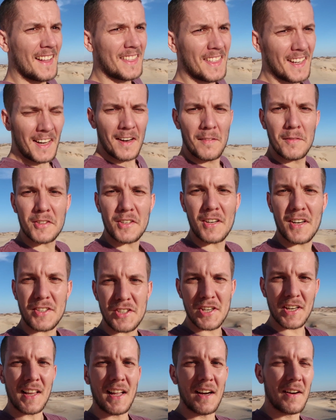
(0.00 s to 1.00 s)
I think I'm just gonna
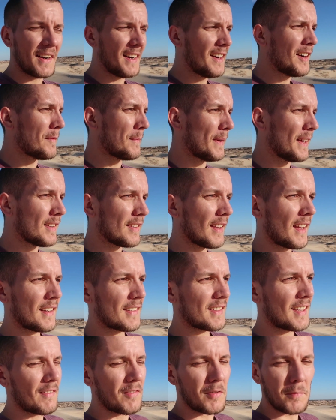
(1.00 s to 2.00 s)
chill out here a bit. It's like
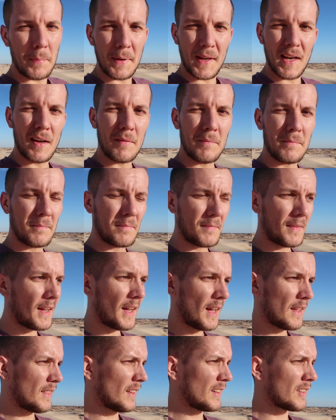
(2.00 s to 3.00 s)
7 p.m.
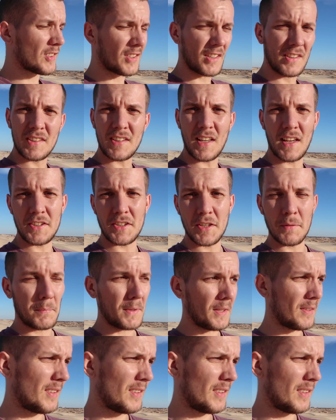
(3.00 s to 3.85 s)
I think sunset should be